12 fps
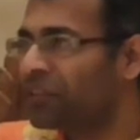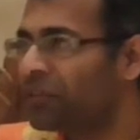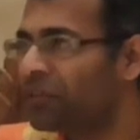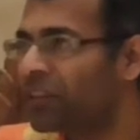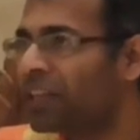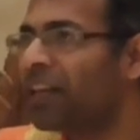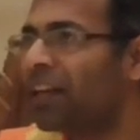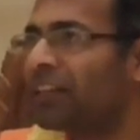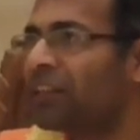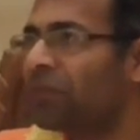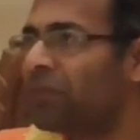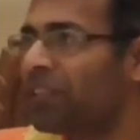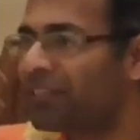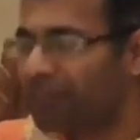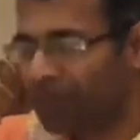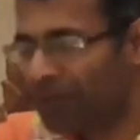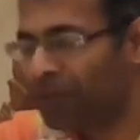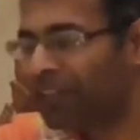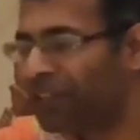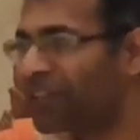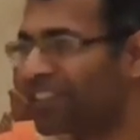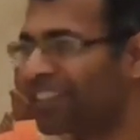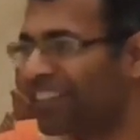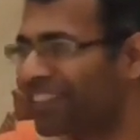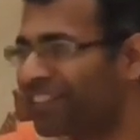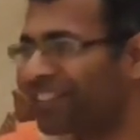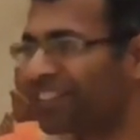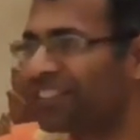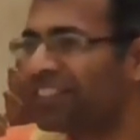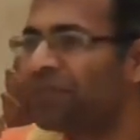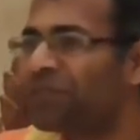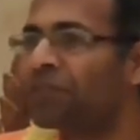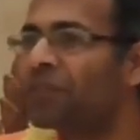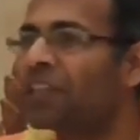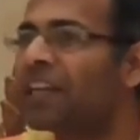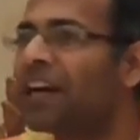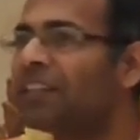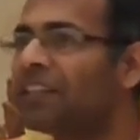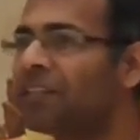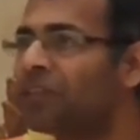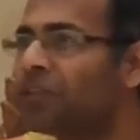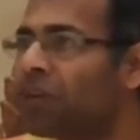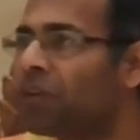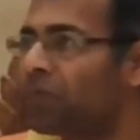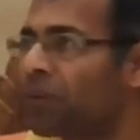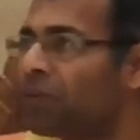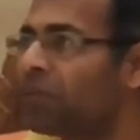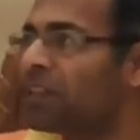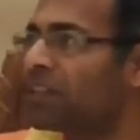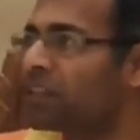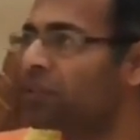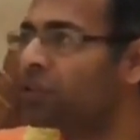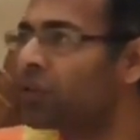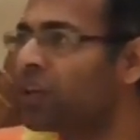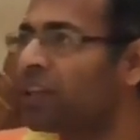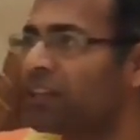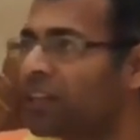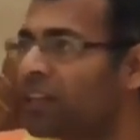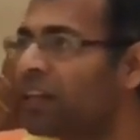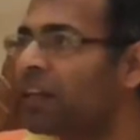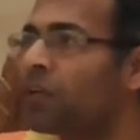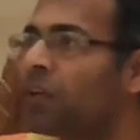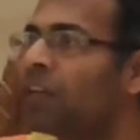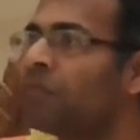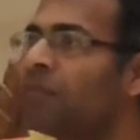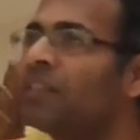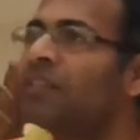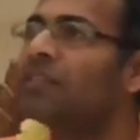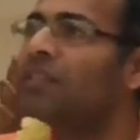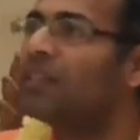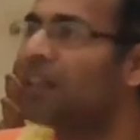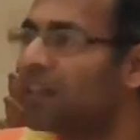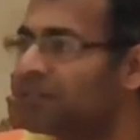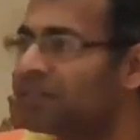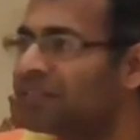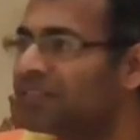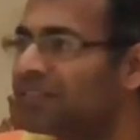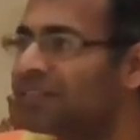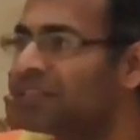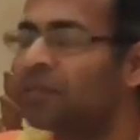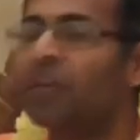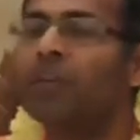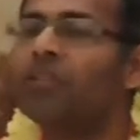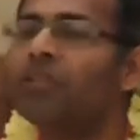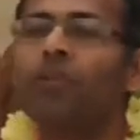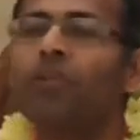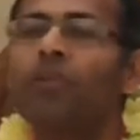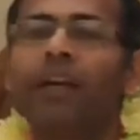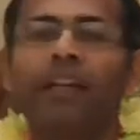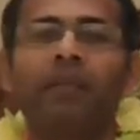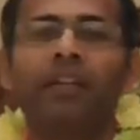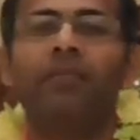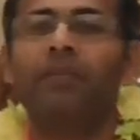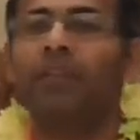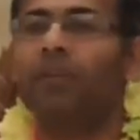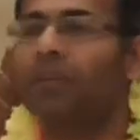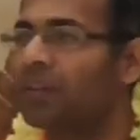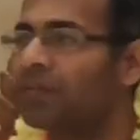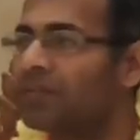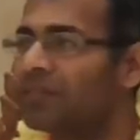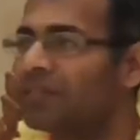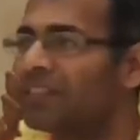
So vigyate means, Prabhupada quotes that, no? So vigyate, no, Prabhupada says, knowing, real knowing means love. Because you don't know anybody without love.